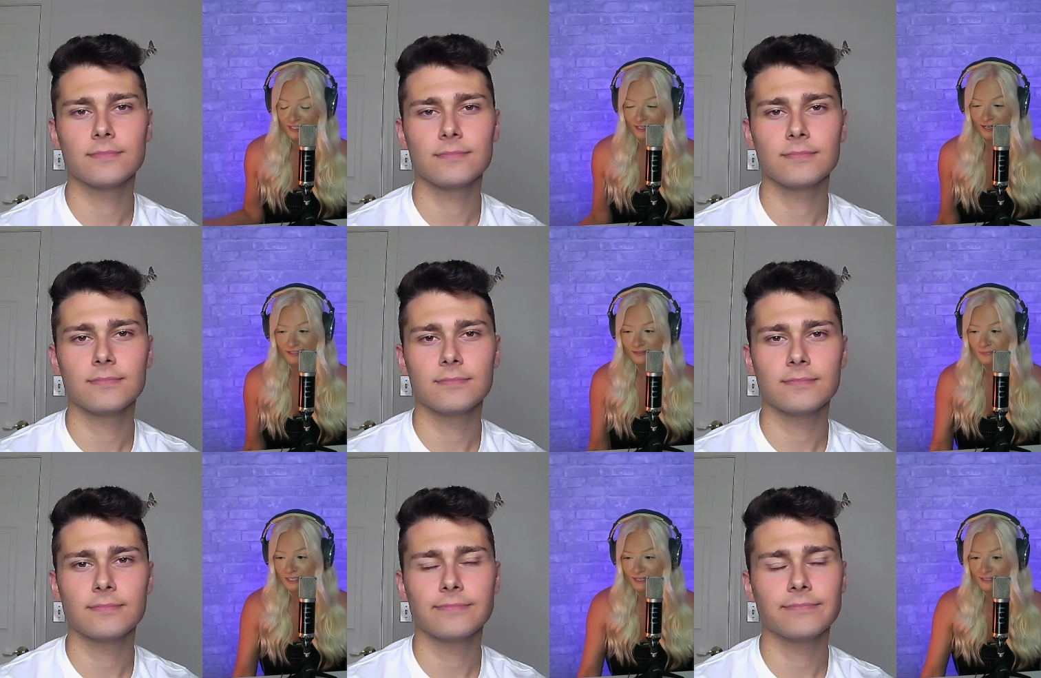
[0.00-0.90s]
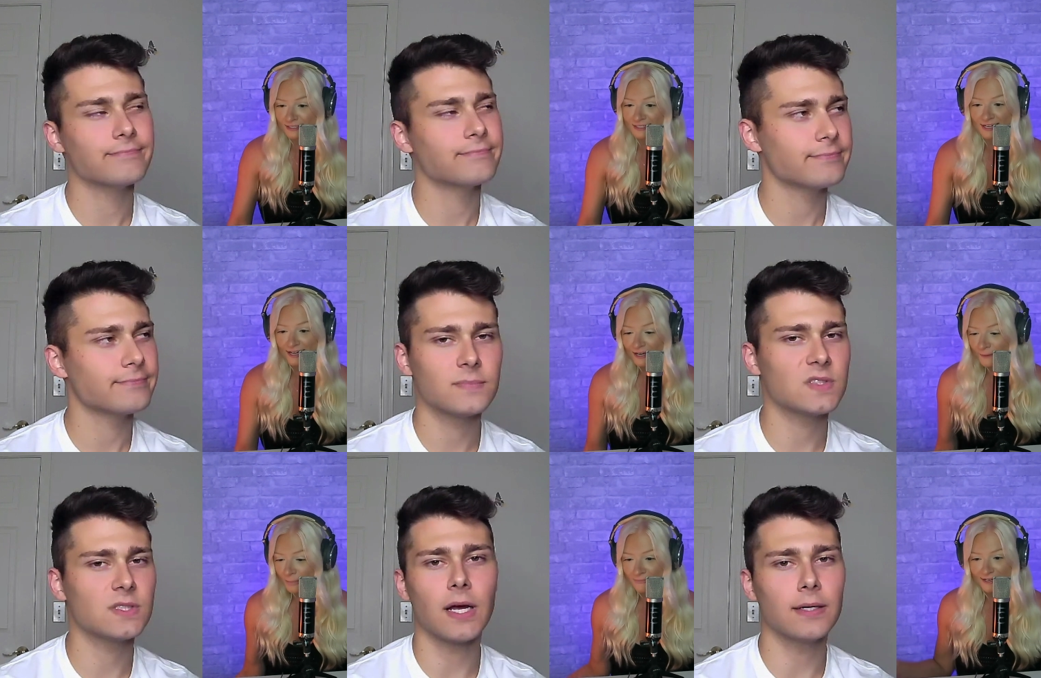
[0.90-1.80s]
Speaker 1: I guess, because
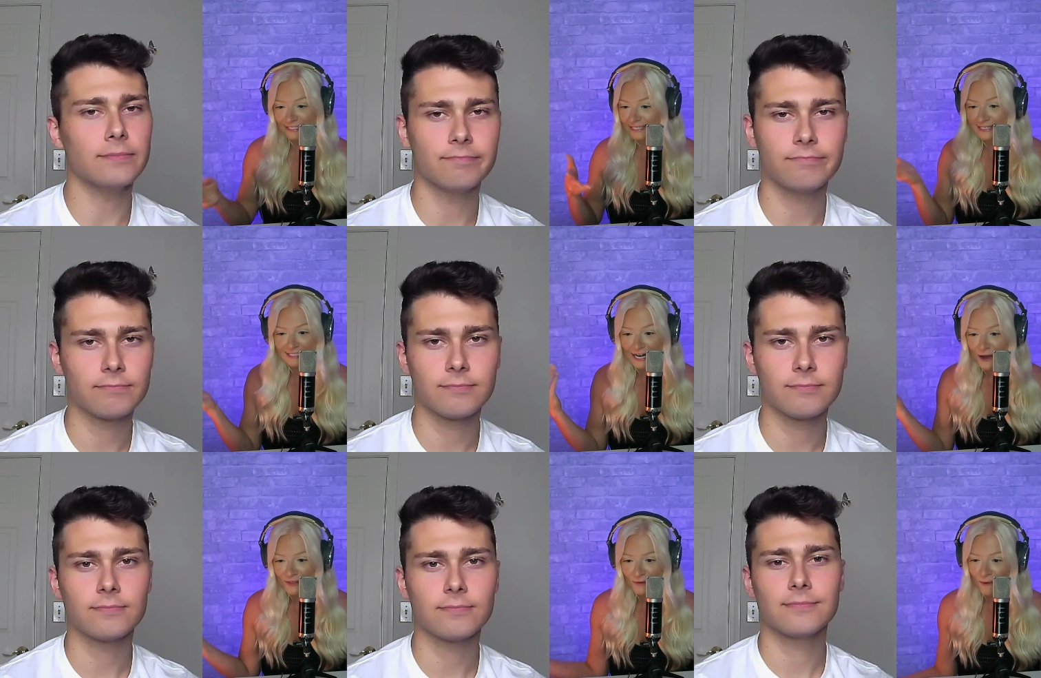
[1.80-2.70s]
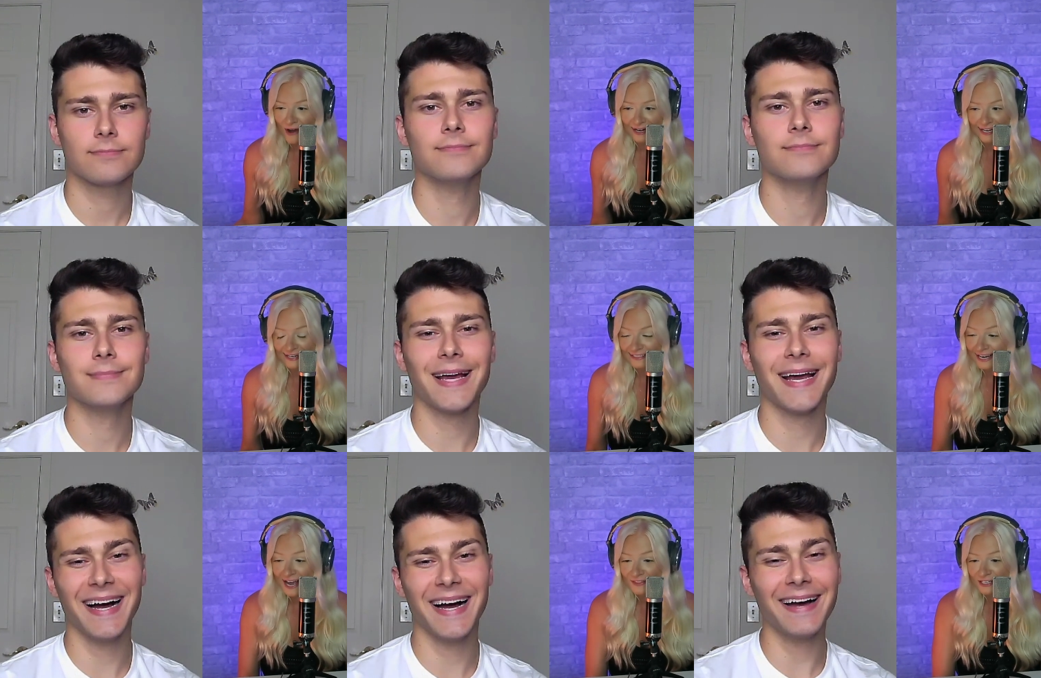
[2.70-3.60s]
they slice it how they want. And
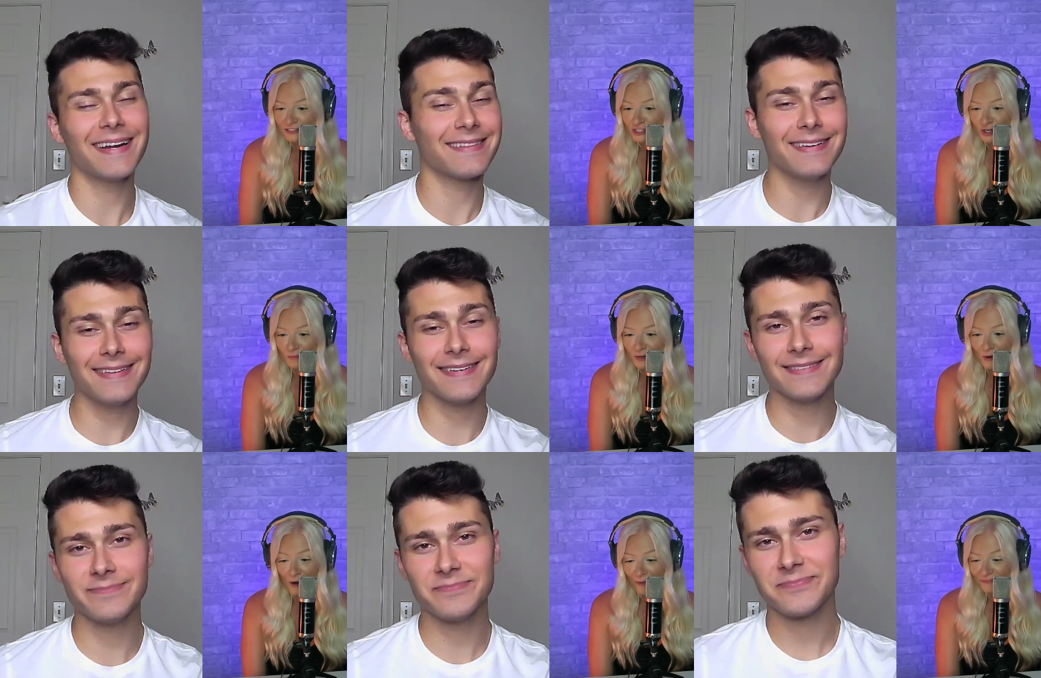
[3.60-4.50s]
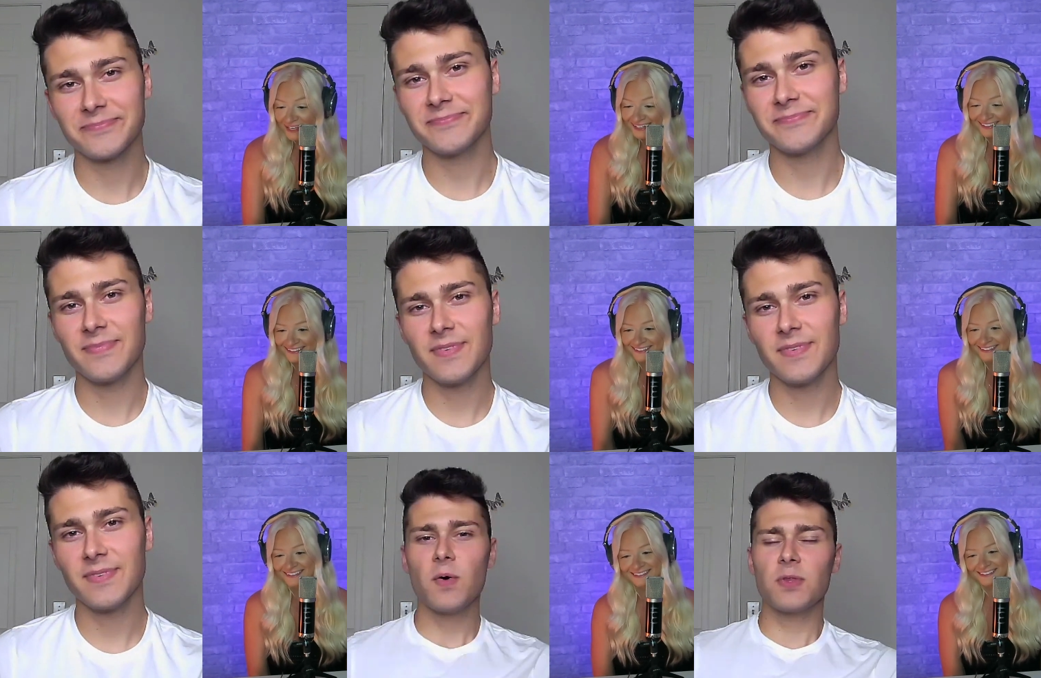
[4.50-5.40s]
yeah, they didn't show me at all.
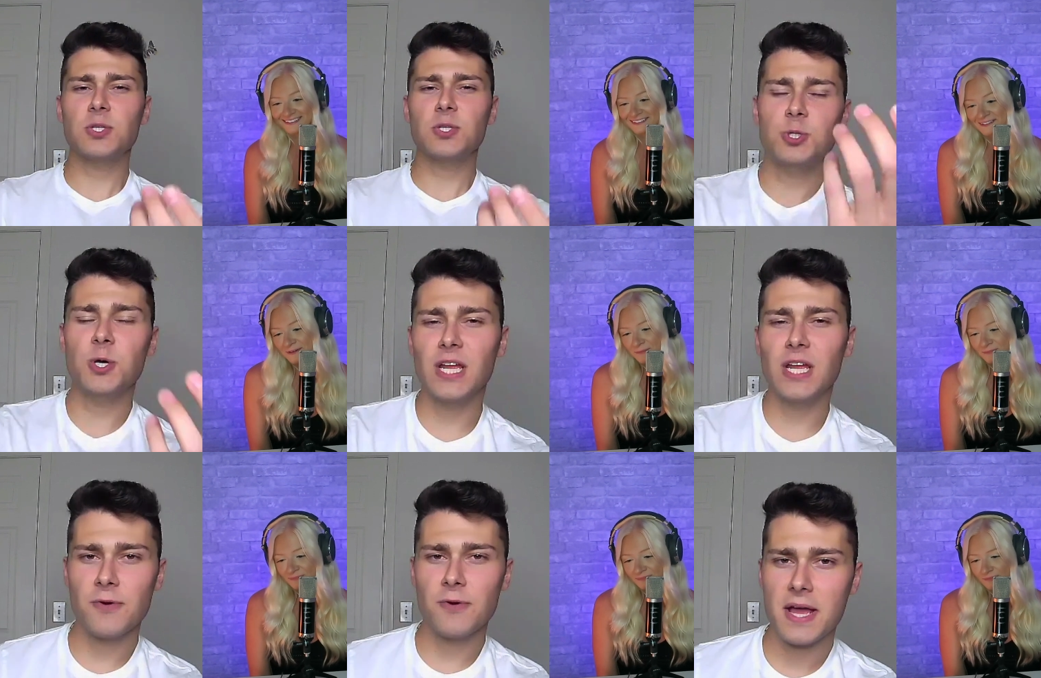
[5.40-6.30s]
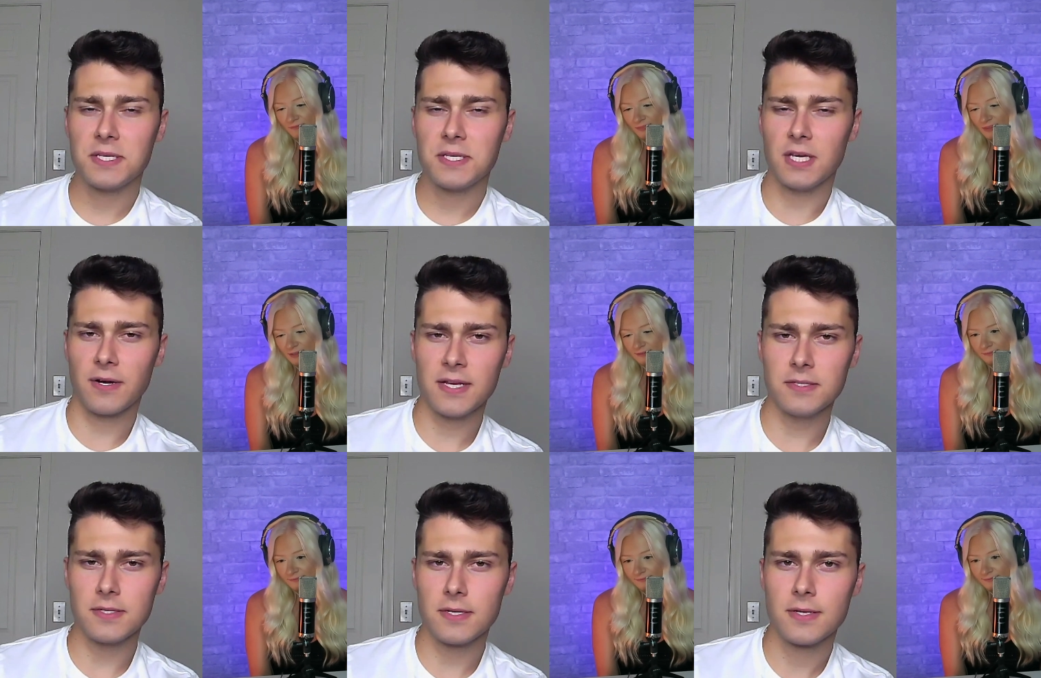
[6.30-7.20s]
Speaker 2: So did you get to meet Ryan
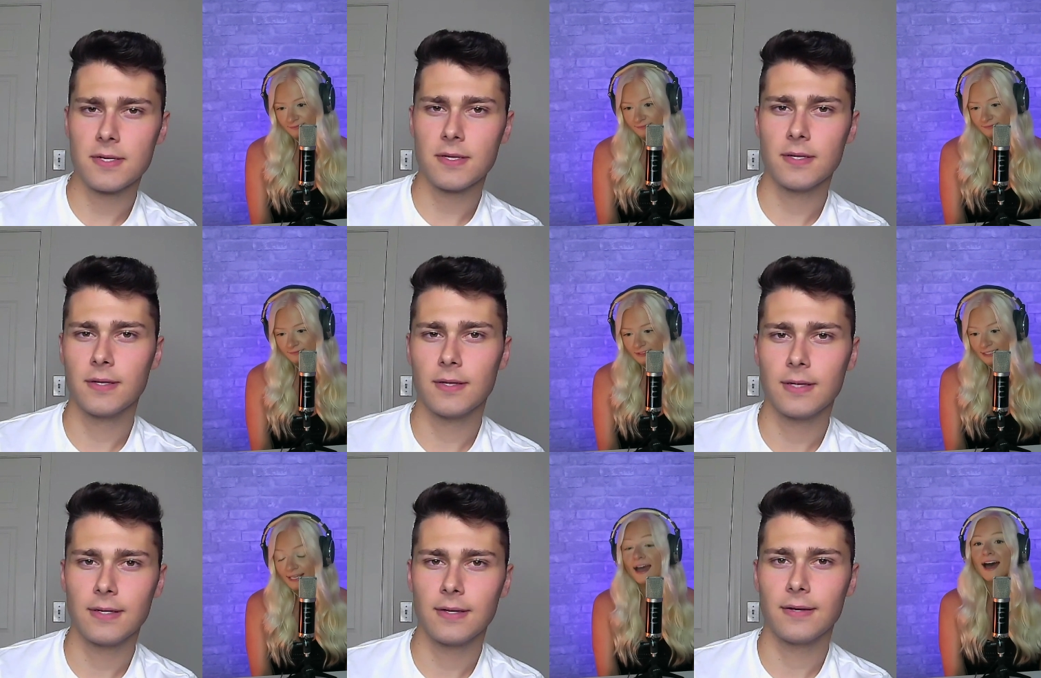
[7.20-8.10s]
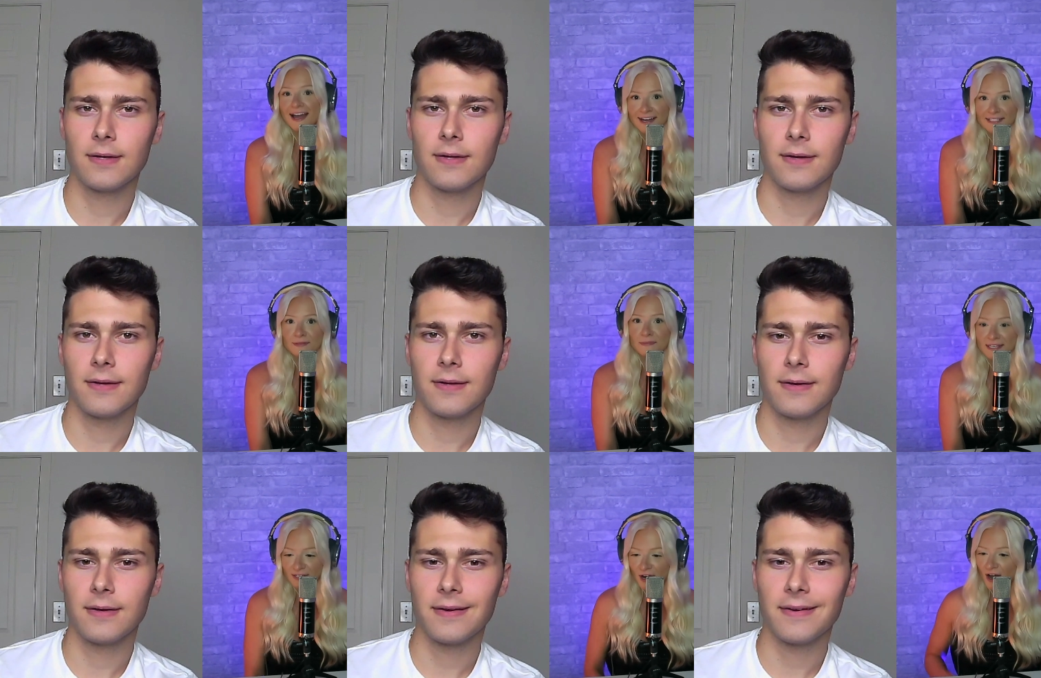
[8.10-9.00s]
Seacrest?
Speaker 1: Yeah, I got to
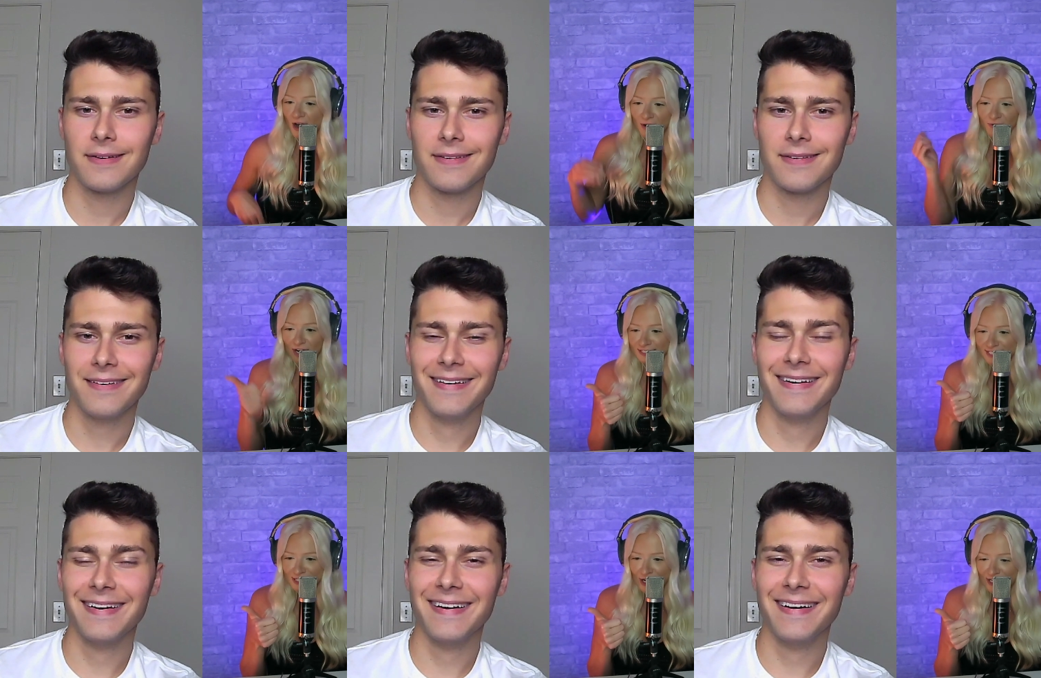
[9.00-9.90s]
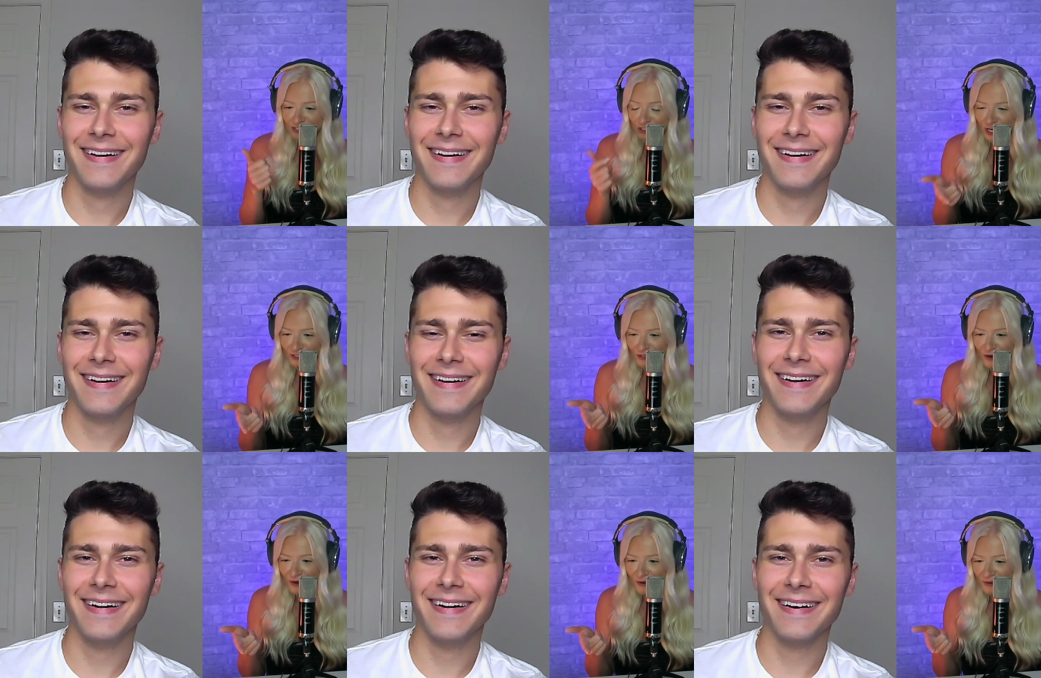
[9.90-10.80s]
meet Ryan Seacrest, J
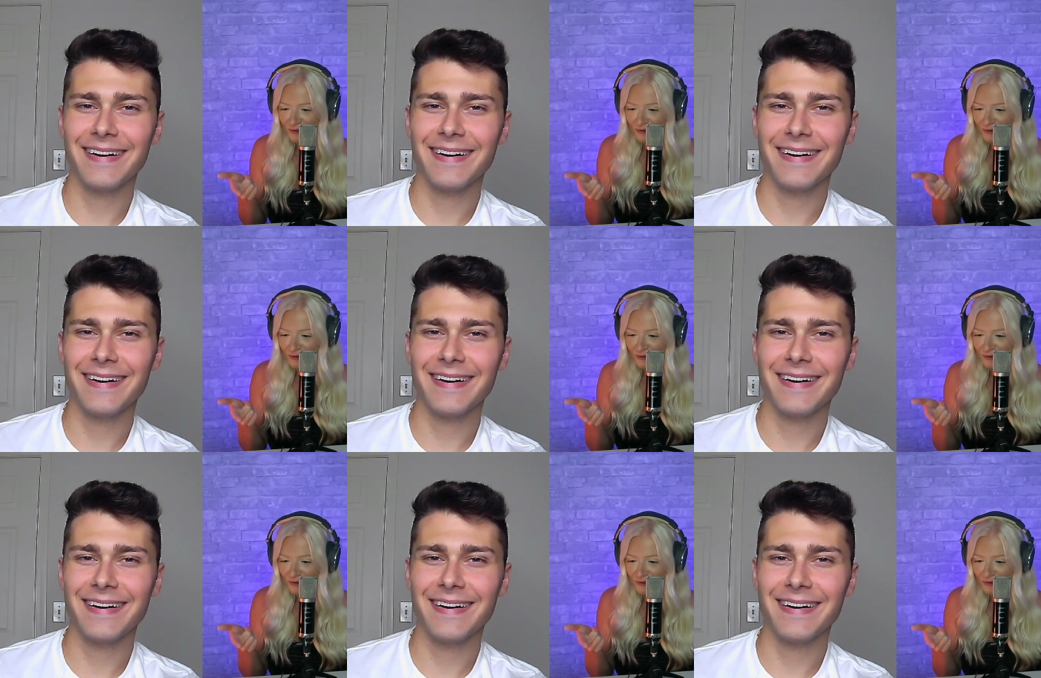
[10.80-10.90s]
Lo,